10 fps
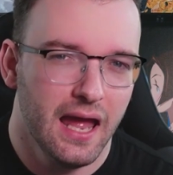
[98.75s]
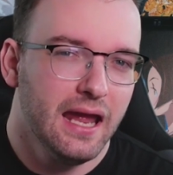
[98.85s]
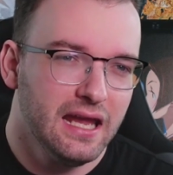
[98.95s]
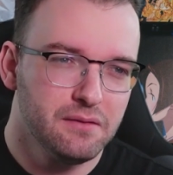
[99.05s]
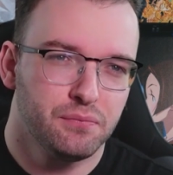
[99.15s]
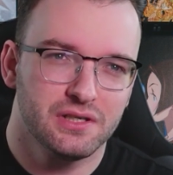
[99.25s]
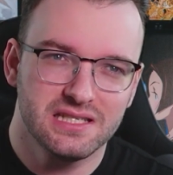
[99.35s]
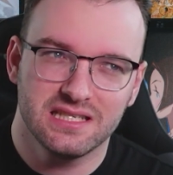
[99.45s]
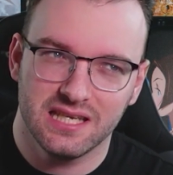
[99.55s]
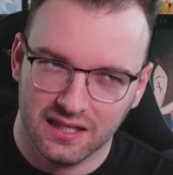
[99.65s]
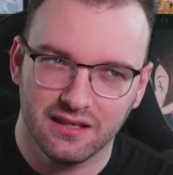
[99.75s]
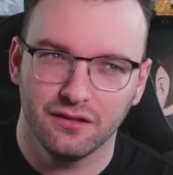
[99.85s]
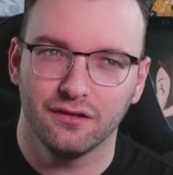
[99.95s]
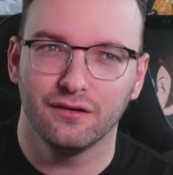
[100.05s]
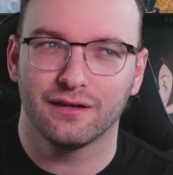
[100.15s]
in
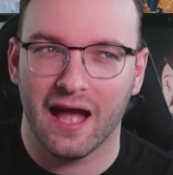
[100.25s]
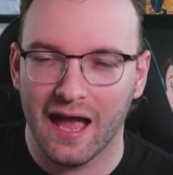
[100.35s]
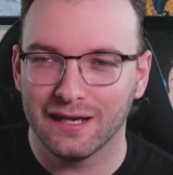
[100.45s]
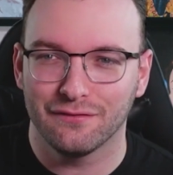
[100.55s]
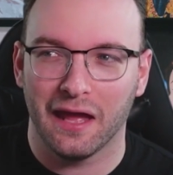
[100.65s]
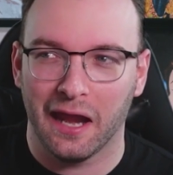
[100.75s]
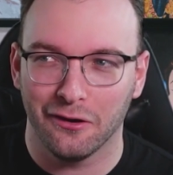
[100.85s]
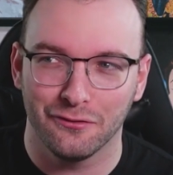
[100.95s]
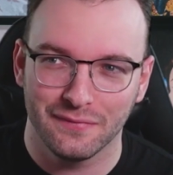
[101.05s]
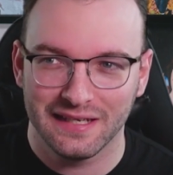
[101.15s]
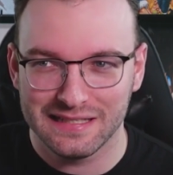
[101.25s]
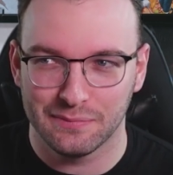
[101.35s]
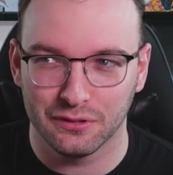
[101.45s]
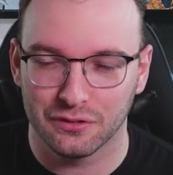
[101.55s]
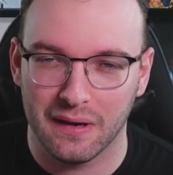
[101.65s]
particular kind of the harem that he's
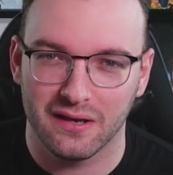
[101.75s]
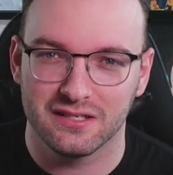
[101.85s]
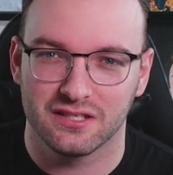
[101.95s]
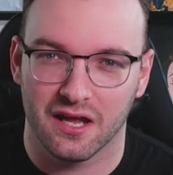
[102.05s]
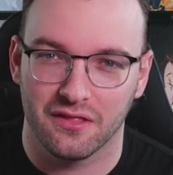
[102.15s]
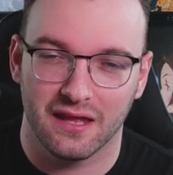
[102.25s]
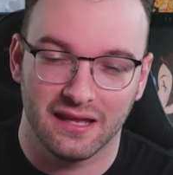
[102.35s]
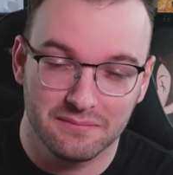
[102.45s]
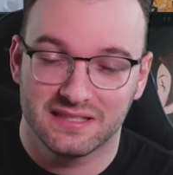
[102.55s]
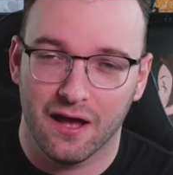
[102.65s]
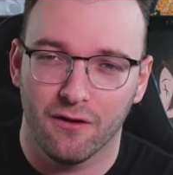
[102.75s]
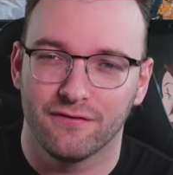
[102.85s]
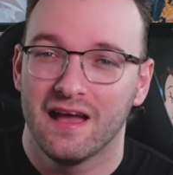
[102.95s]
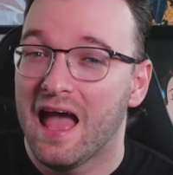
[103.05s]
built around each other himself.